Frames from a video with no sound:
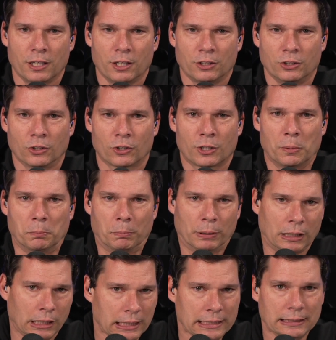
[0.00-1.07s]
You're
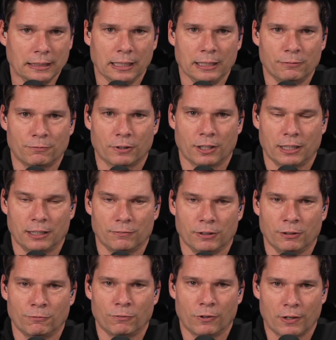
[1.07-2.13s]
completely
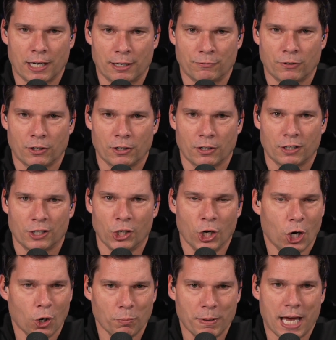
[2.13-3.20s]
forgiven forever,
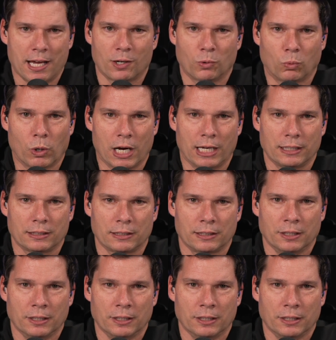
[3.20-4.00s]
no matter what.